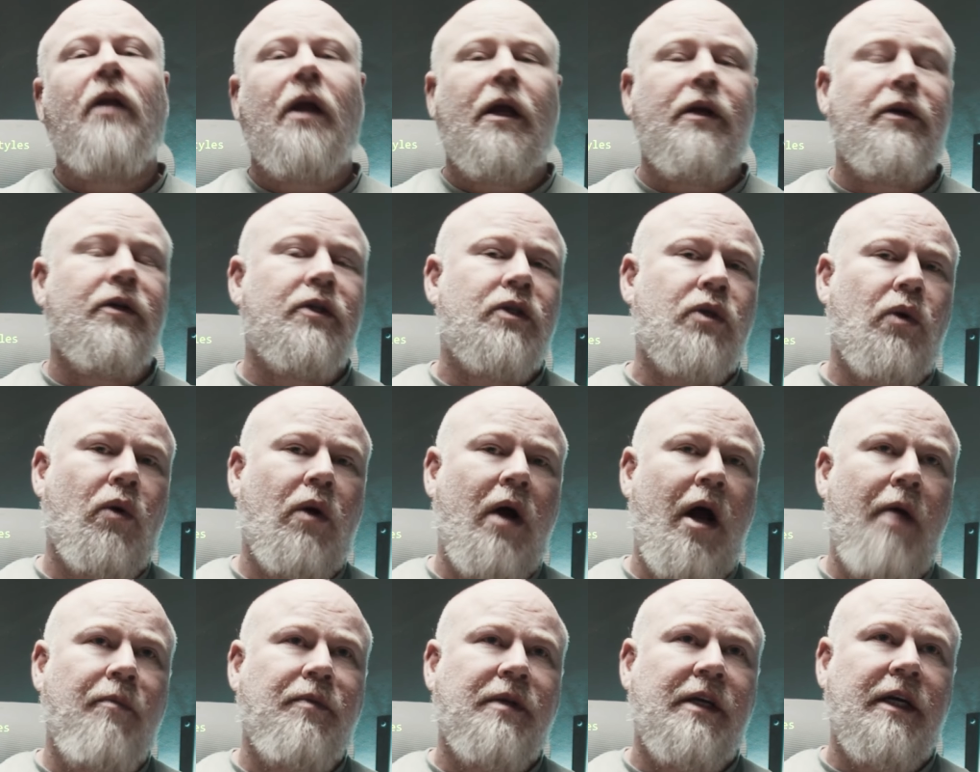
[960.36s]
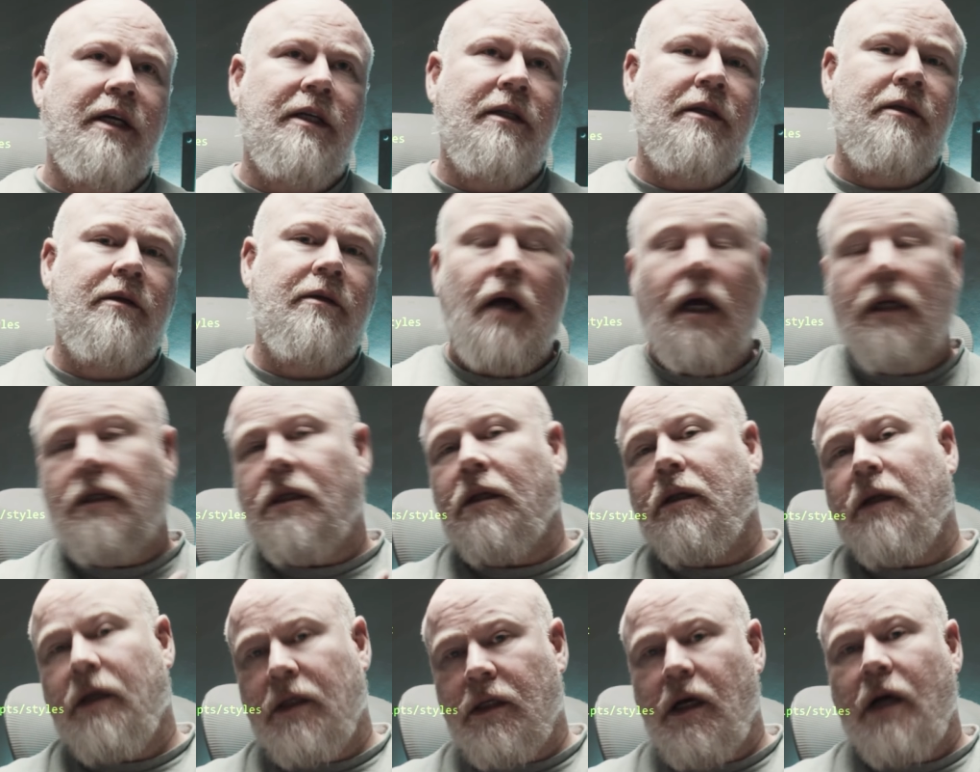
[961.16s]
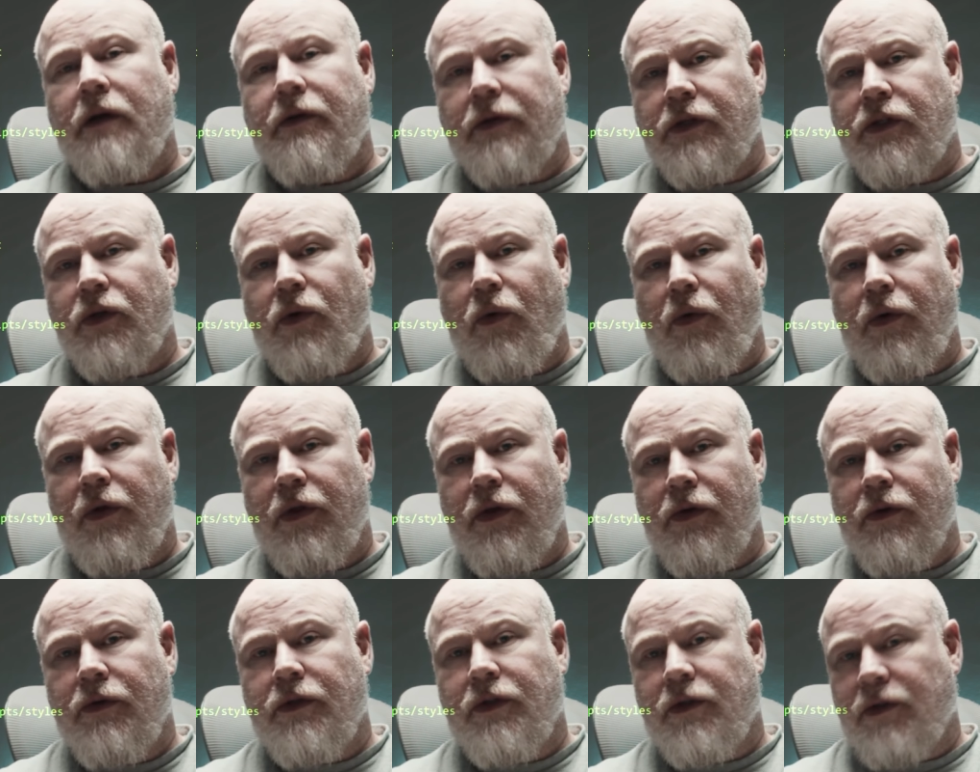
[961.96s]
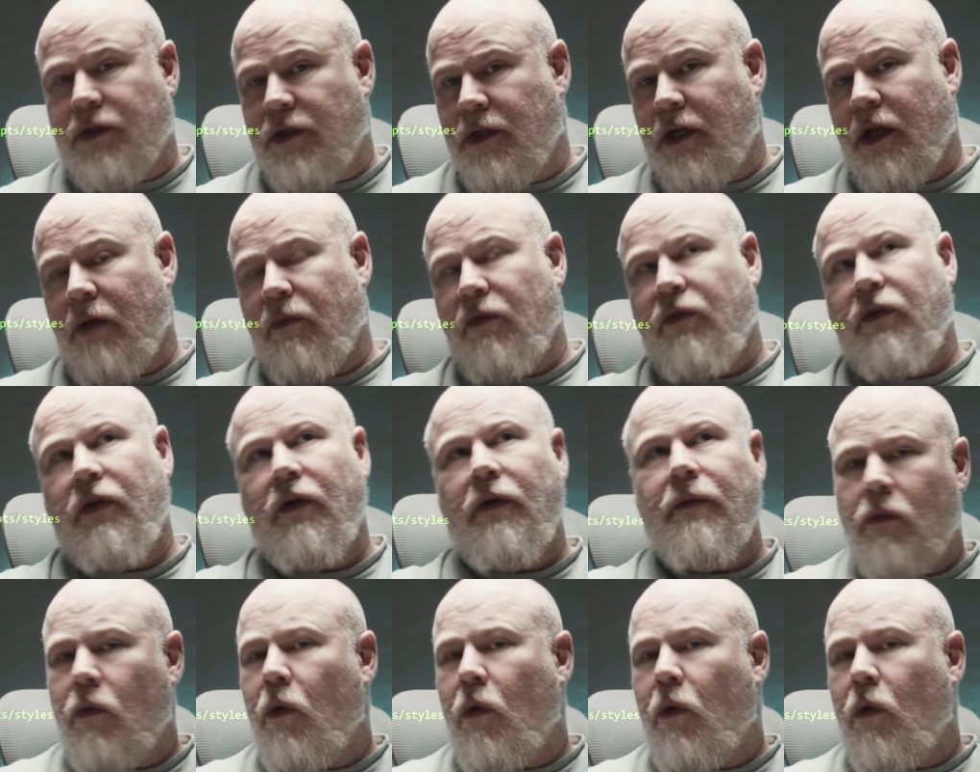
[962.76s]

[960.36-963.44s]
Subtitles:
underscore update, and delete underscore user, to name a few.